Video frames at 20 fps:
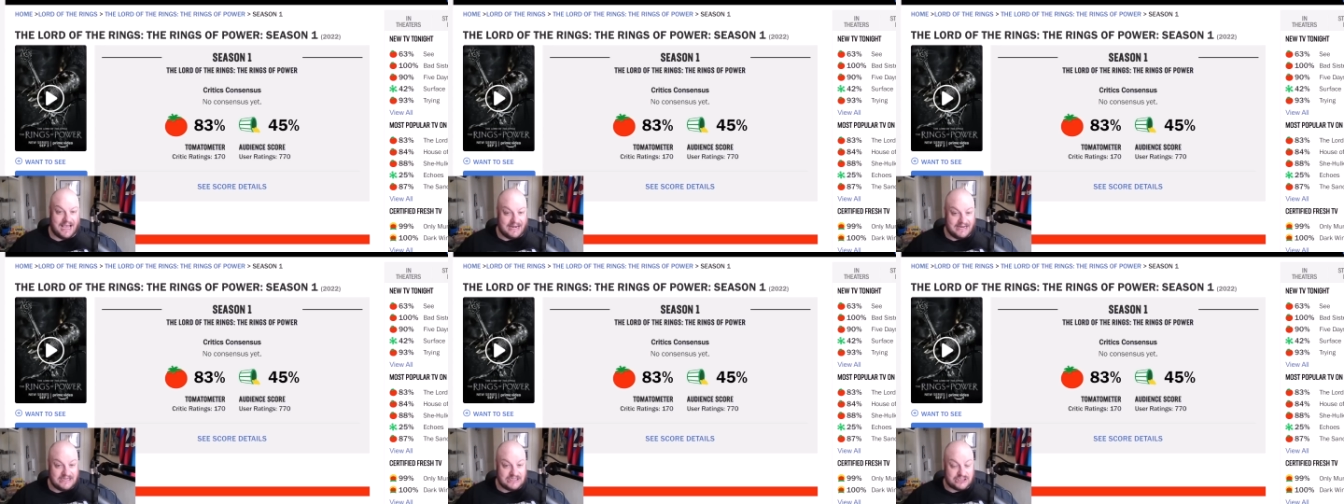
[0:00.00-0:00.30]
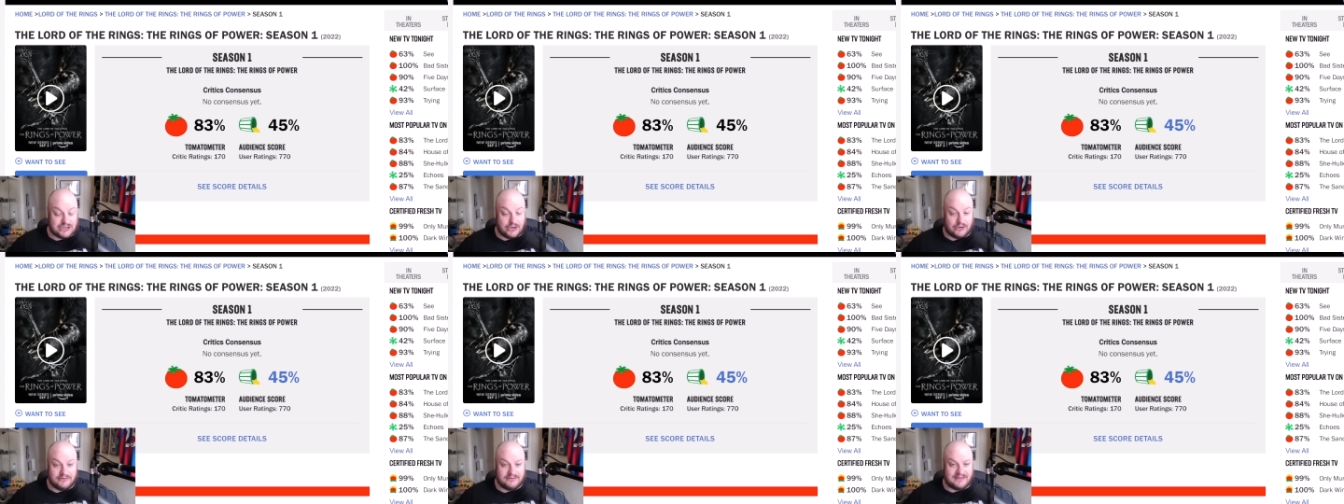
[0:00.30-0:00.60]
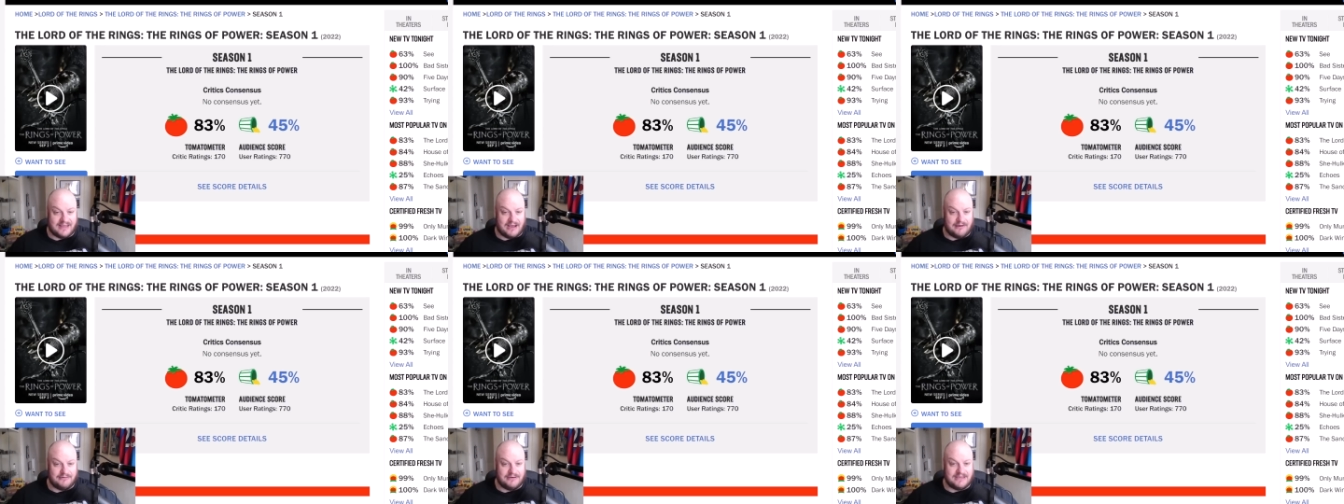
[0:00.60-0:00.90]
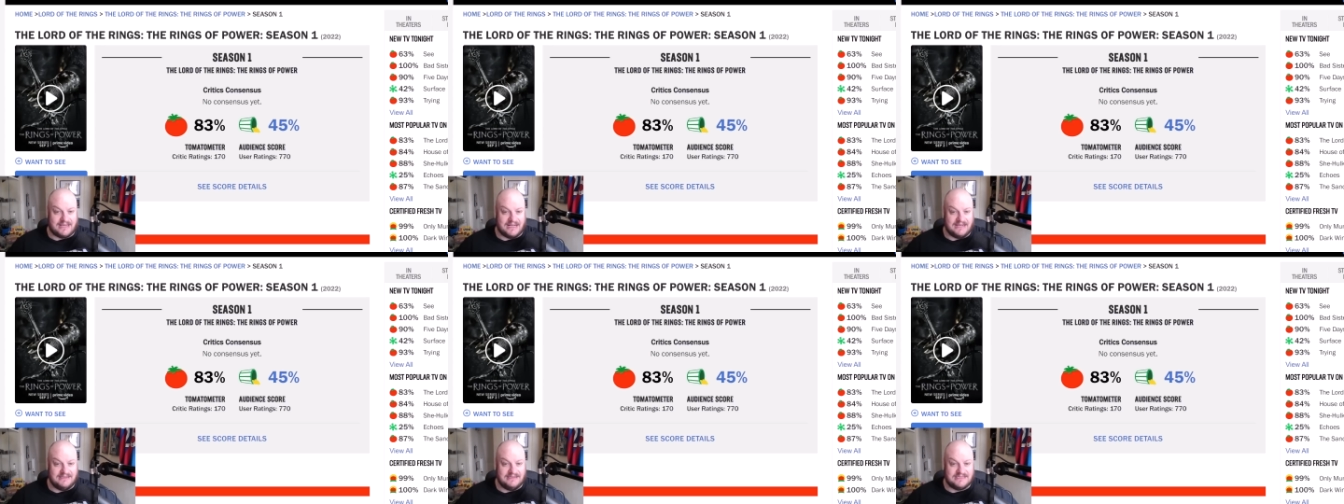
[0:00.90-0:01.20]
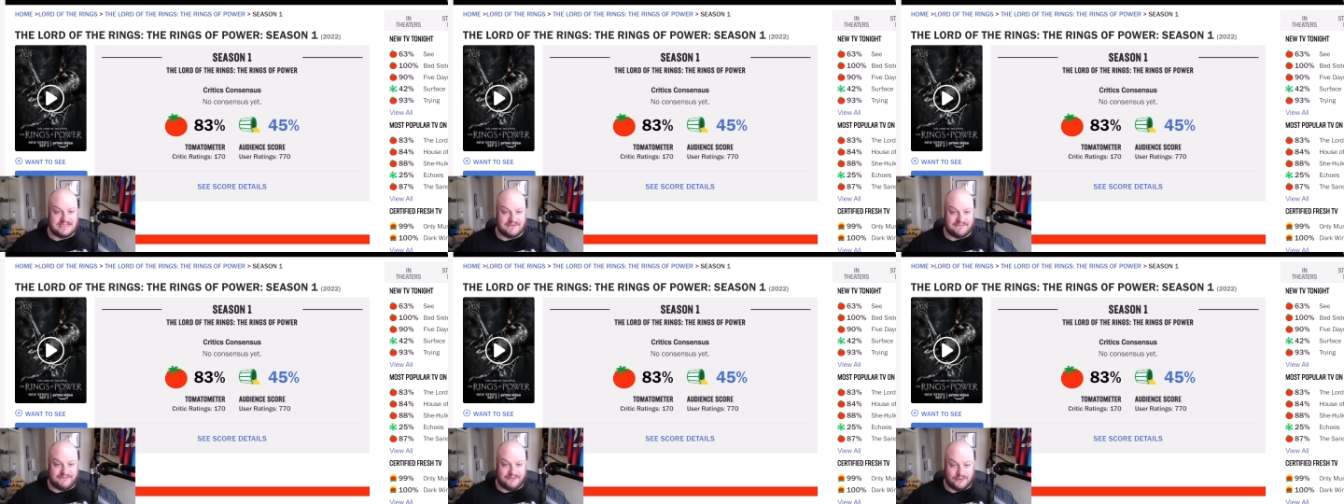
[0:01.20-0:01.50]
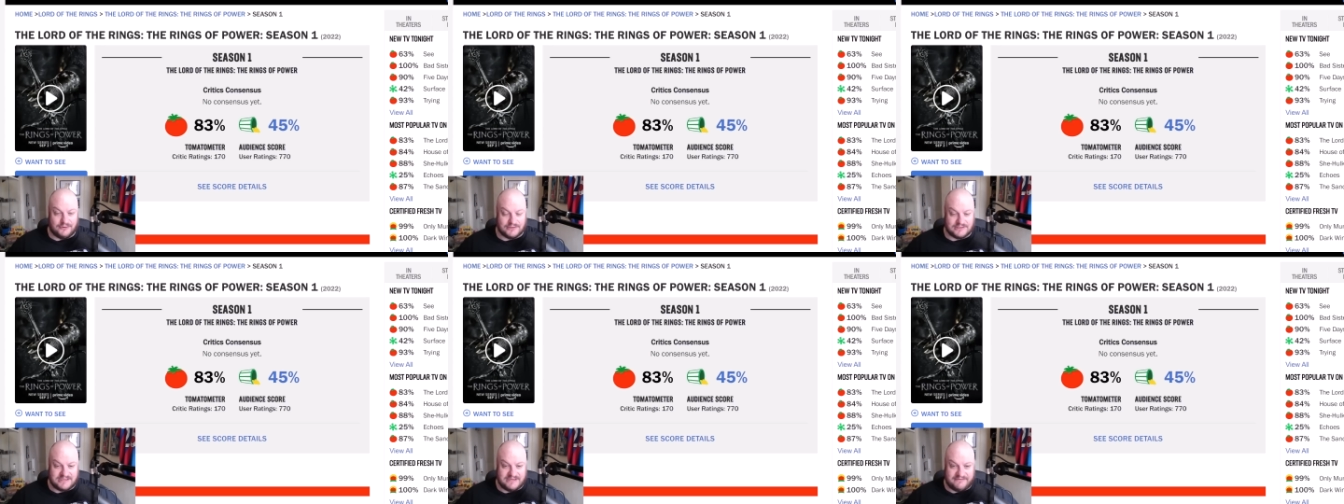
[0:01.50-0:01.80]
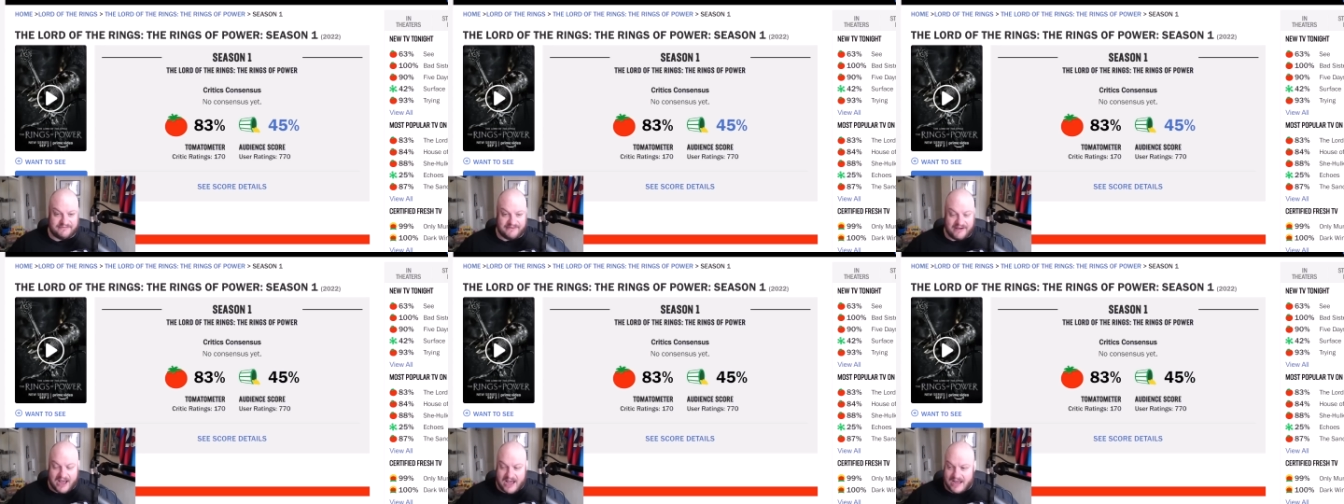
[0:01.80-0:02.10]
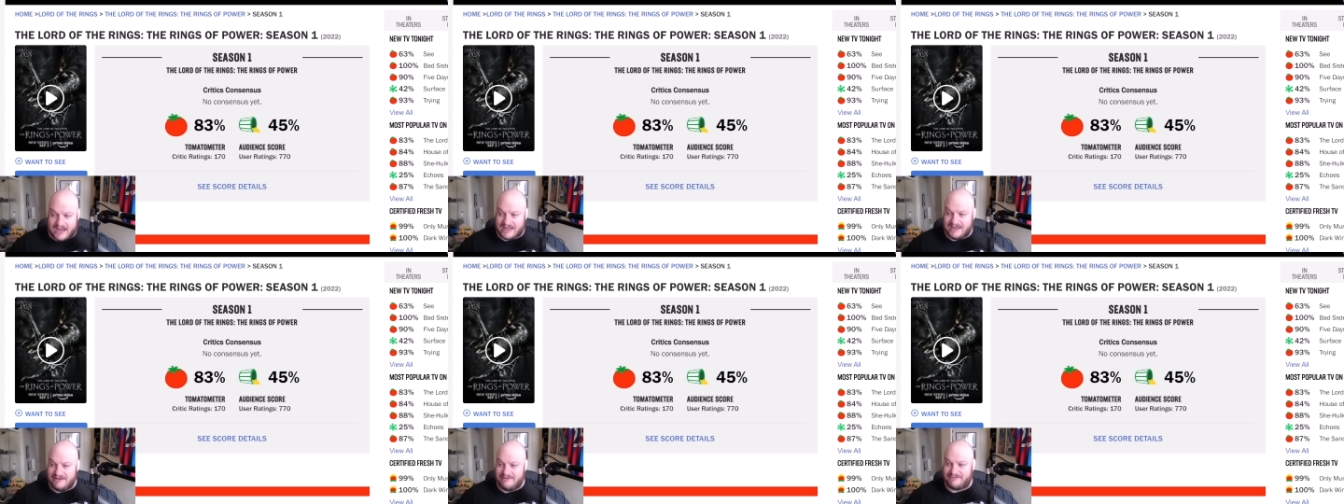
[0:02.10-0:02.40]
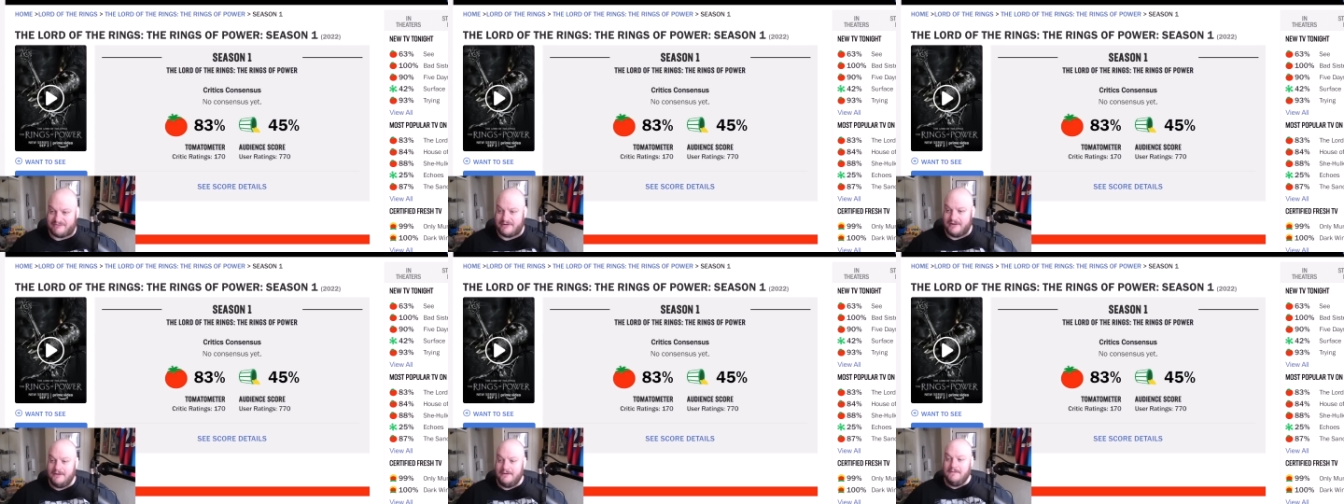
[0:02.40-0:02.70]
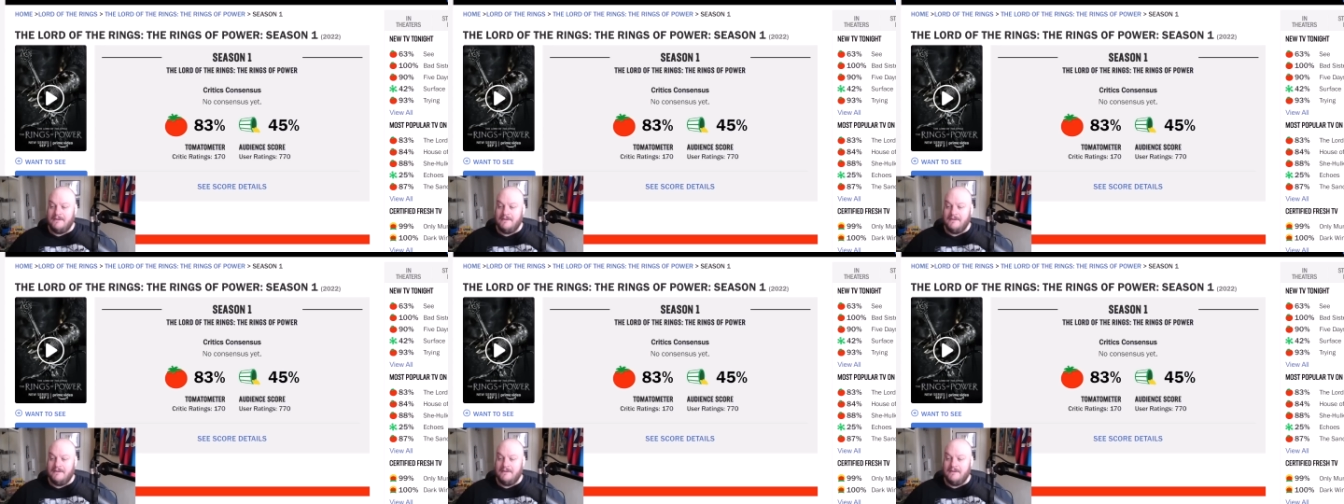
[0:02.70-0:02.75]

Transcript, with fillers: and it's gone down again to forty-five.